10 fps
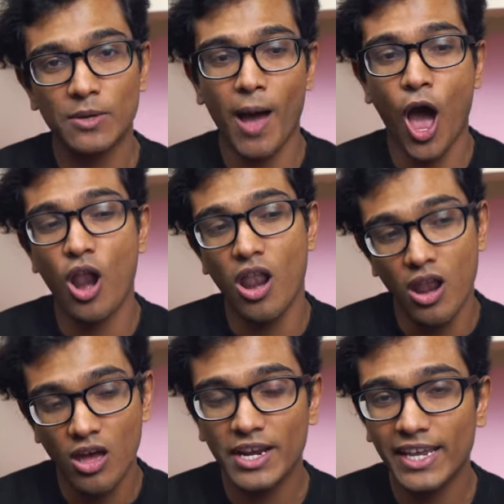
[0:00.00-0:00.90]
about
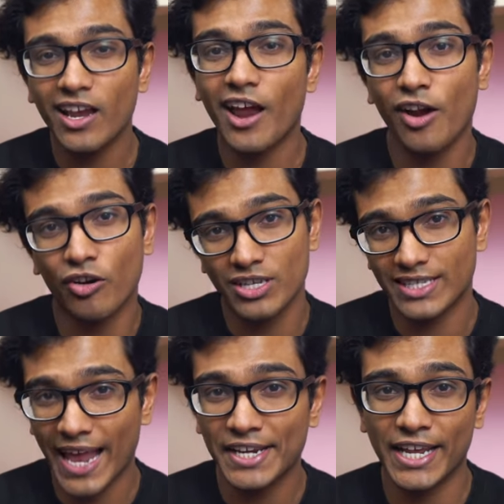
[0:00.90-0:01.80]
learning and
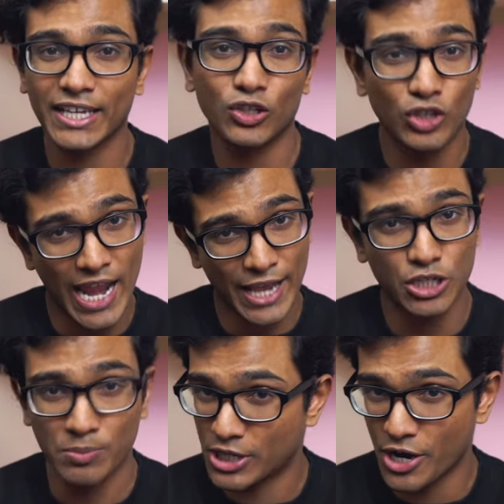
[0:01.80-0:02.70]
understanding the
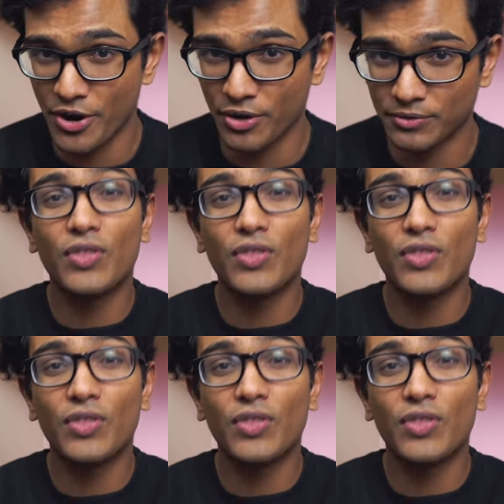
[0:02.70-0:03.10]
lecture material.